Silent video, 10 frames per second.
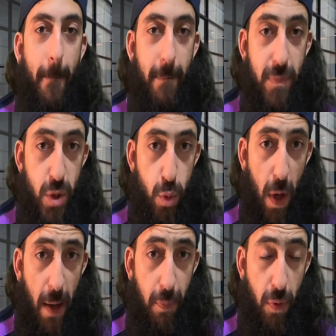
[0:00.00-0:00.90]

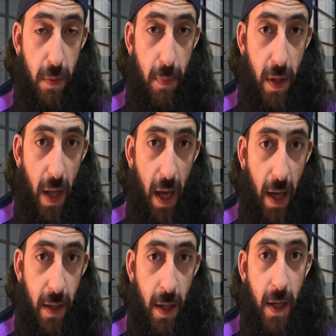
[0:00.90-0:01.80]
swap with
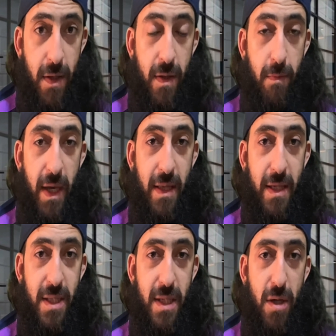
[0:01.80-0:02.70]
Milan to make the
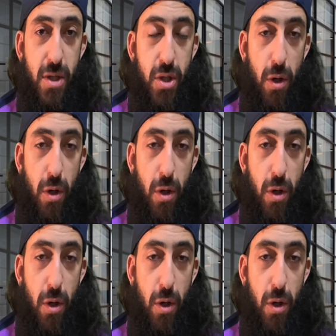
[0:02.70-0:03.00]
Sergio